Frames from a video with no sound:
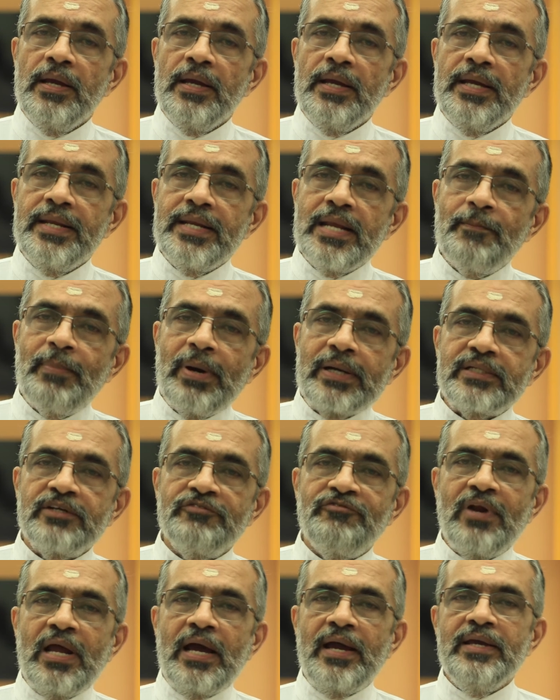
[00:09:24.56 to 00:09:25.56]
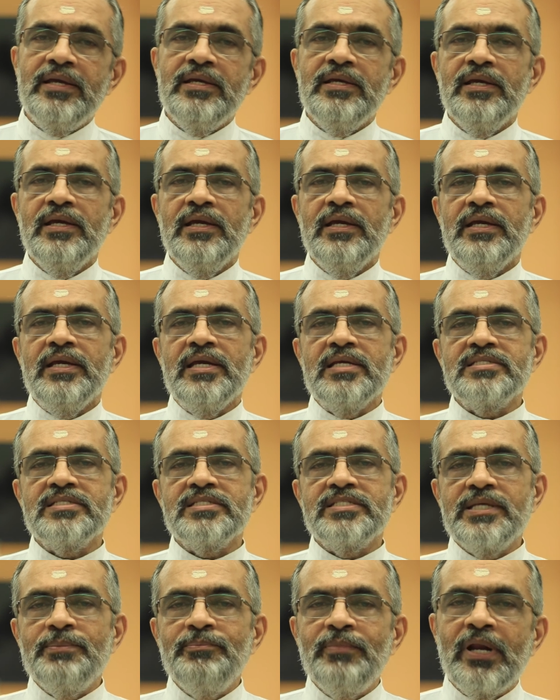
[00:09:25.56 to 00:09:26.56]
in a butterfly is
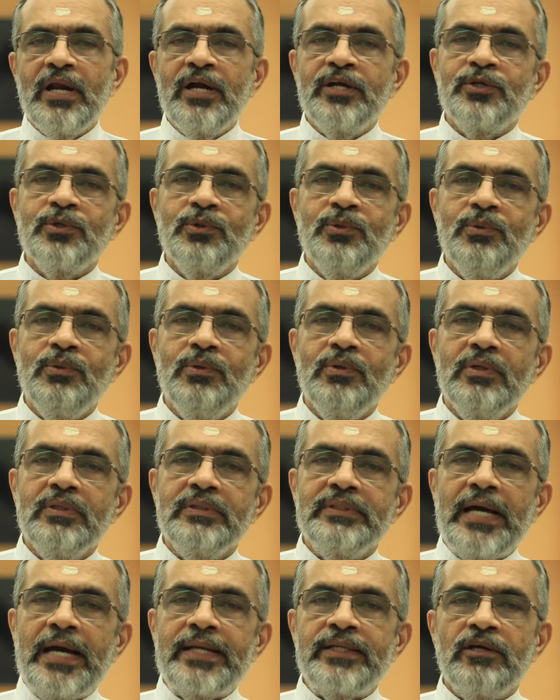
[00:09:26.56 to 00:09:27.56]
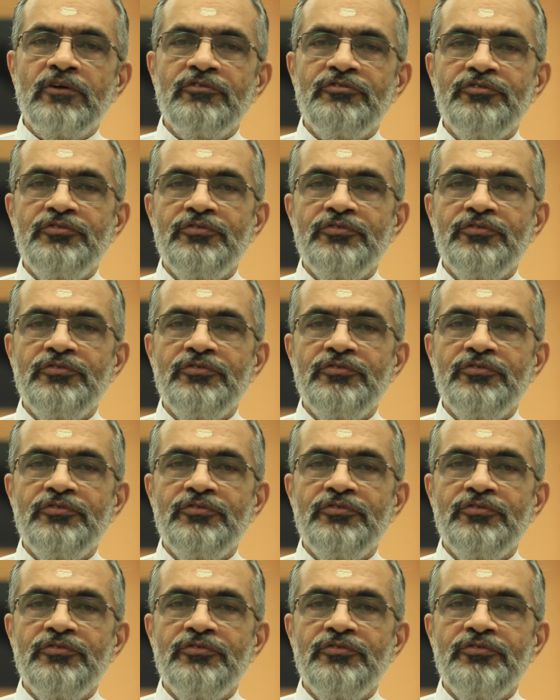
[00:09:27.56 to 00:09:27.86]
similar to that of